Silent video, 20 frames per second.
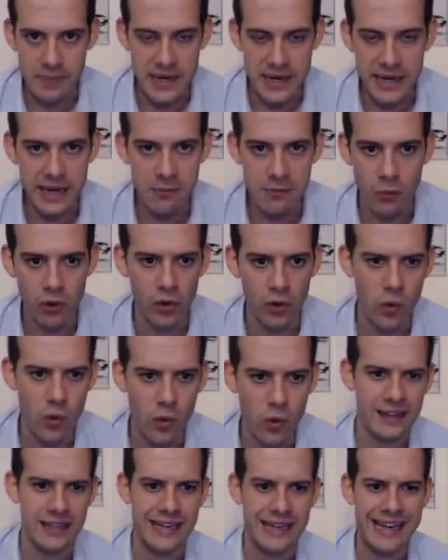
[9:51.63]
beating more
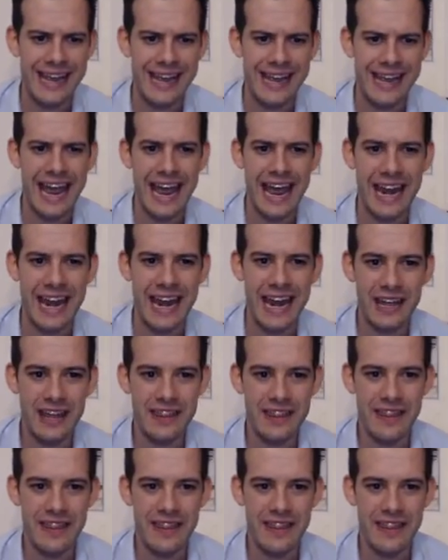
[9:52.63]
quickly and